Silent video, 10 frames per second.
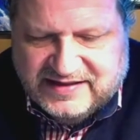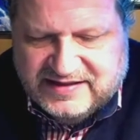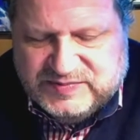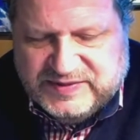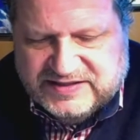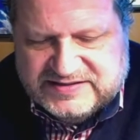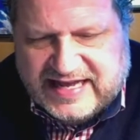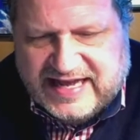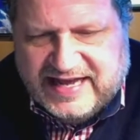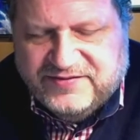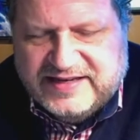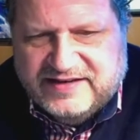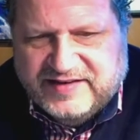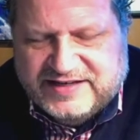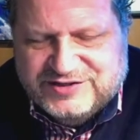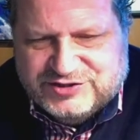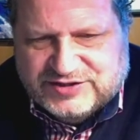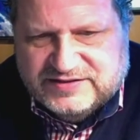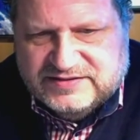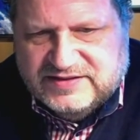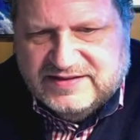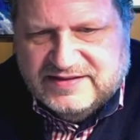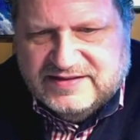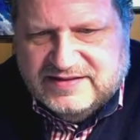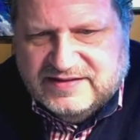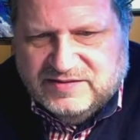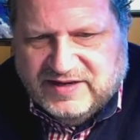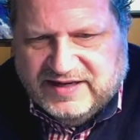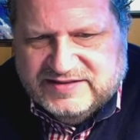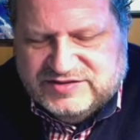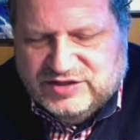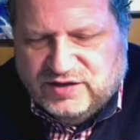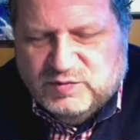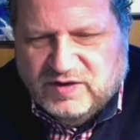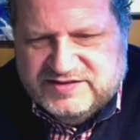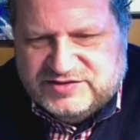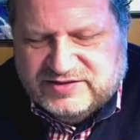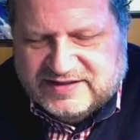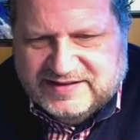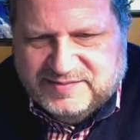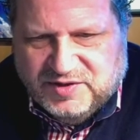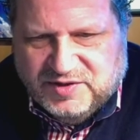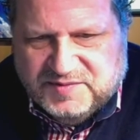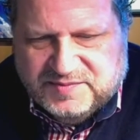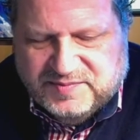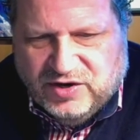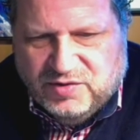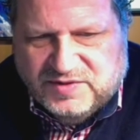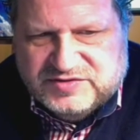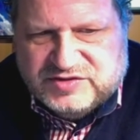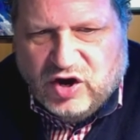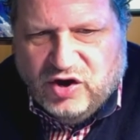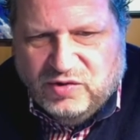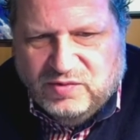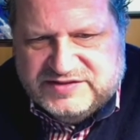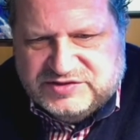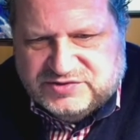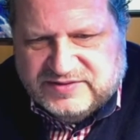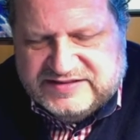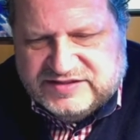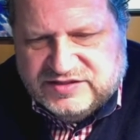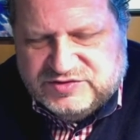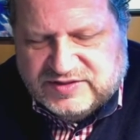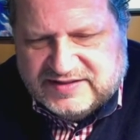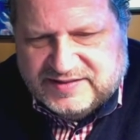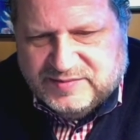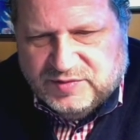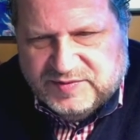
because every innovation, right, solves one struggling moment, but almost always creates a new struggling moment.